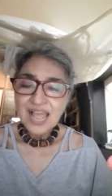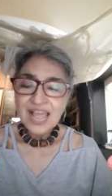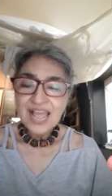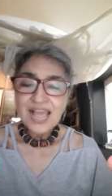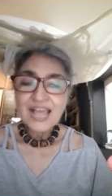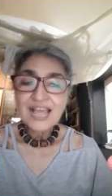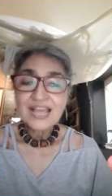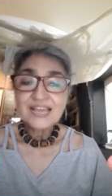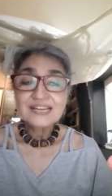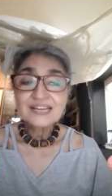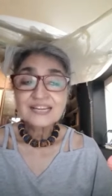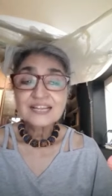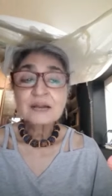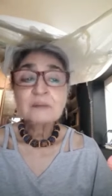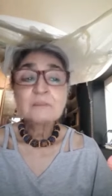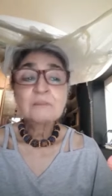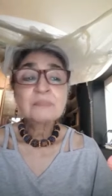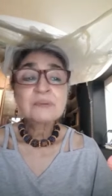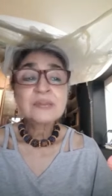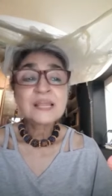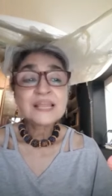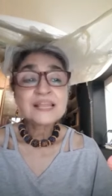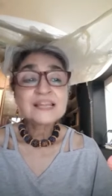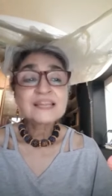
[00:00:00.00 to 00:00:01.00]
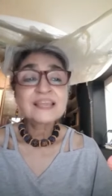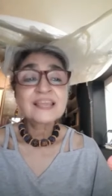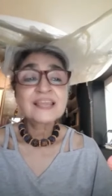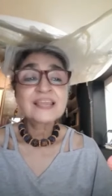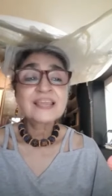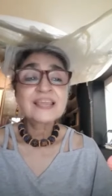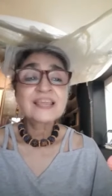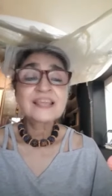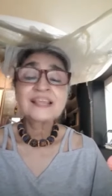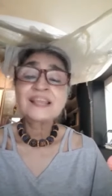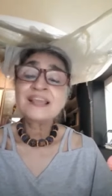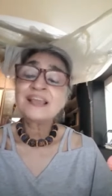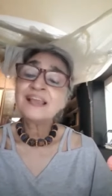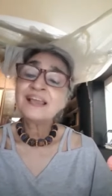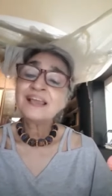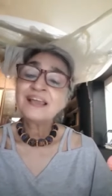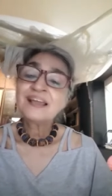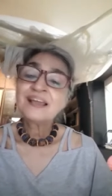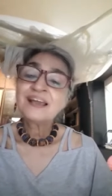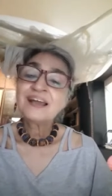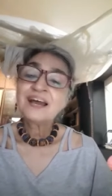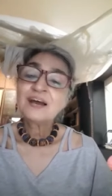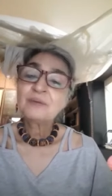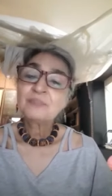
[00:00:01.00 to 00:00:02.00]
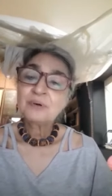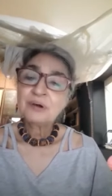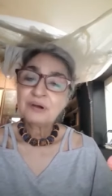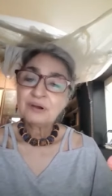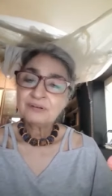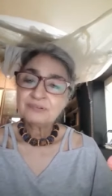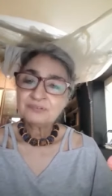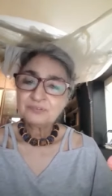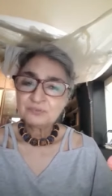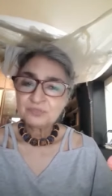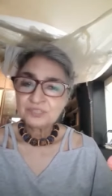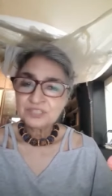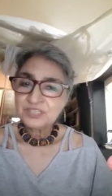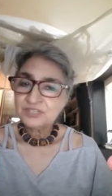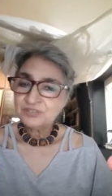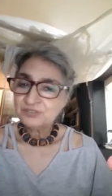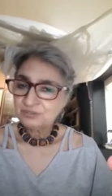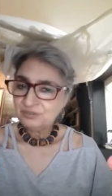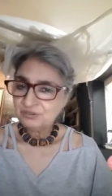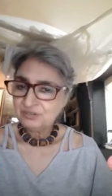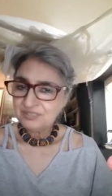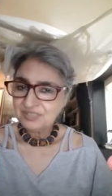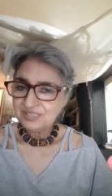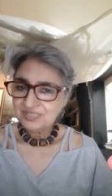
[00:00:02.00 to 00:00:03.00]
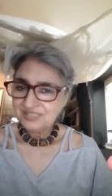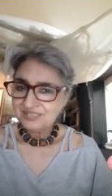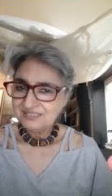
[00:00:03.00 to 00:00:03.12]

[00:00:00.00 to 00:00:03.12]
and complaining about what he thought